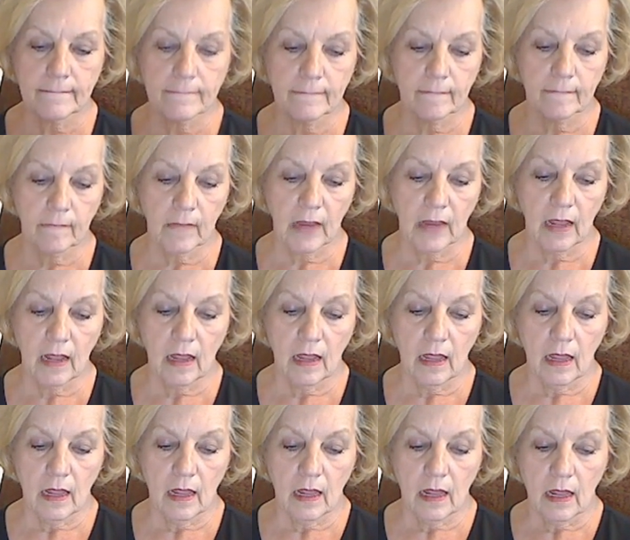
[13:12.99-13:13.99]
This scale
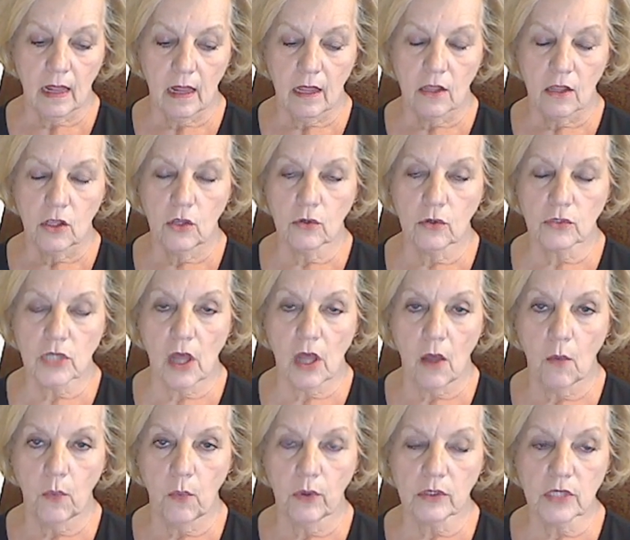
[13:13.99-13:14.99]
indicates how
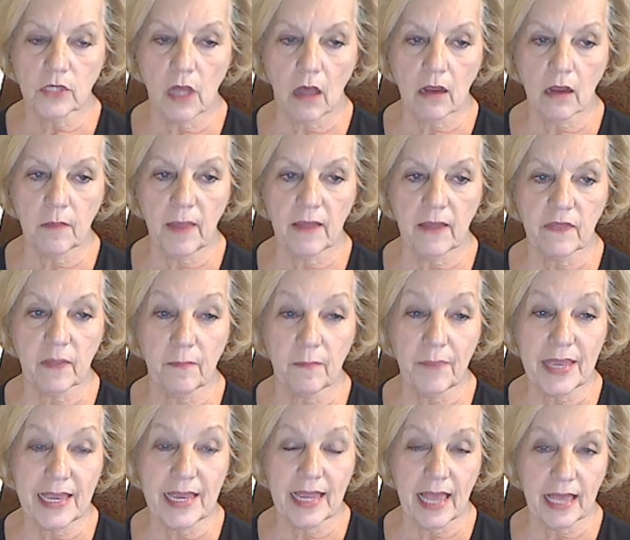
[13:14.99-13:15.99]
many hydrogen,
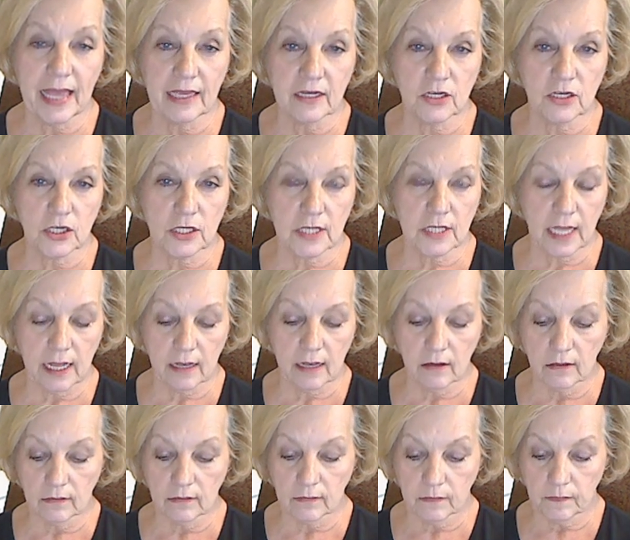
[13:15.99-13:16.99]
remember what I told you,
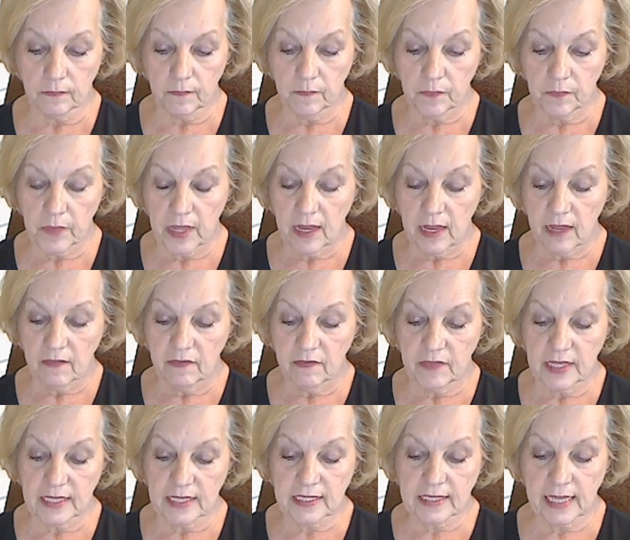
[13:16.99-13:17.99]
hydrogen
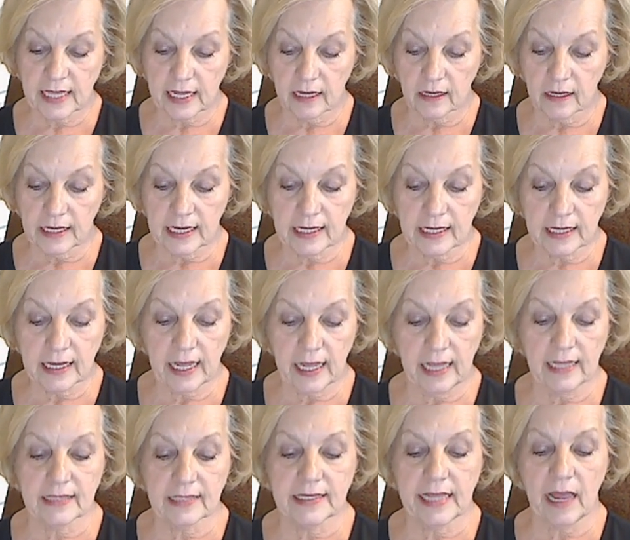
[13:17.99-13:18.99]
ions are in a
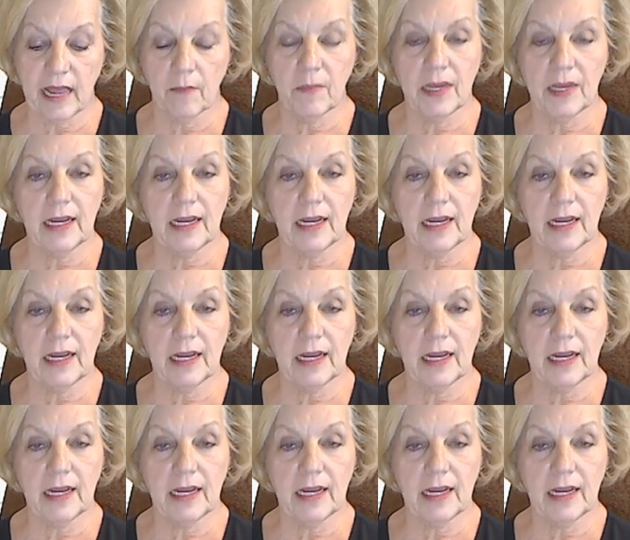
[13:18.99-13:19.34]
solution.